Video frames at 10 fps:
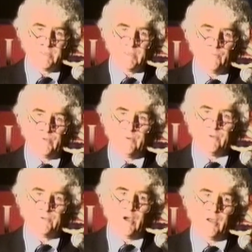that we
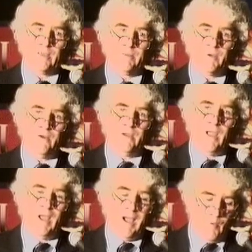were talking about,
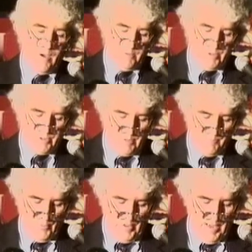I want to
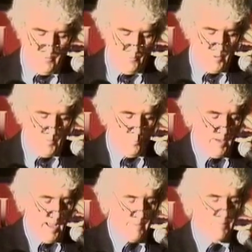just point out
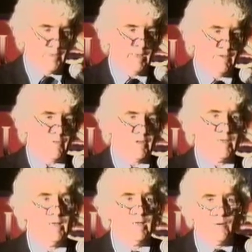what I believe that
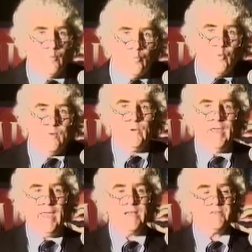when
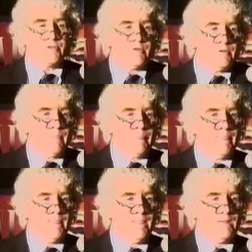we answer
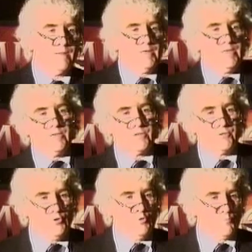these
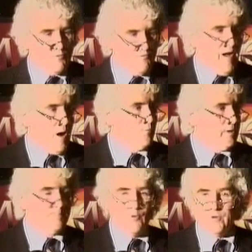2
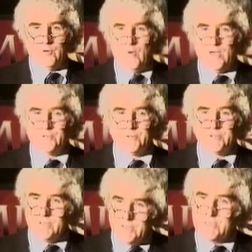profoundly important
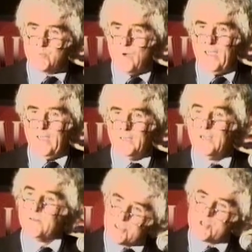questions in this way,
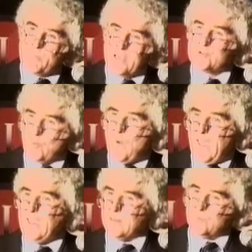this special
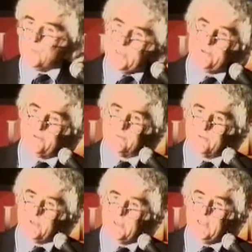way that we do,
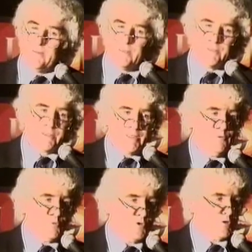that
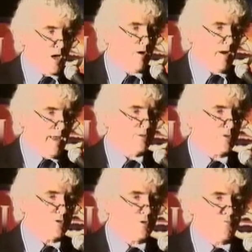distinguishes our
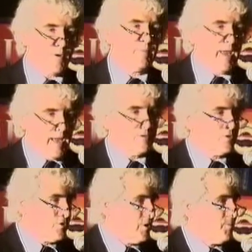answers from the answers that are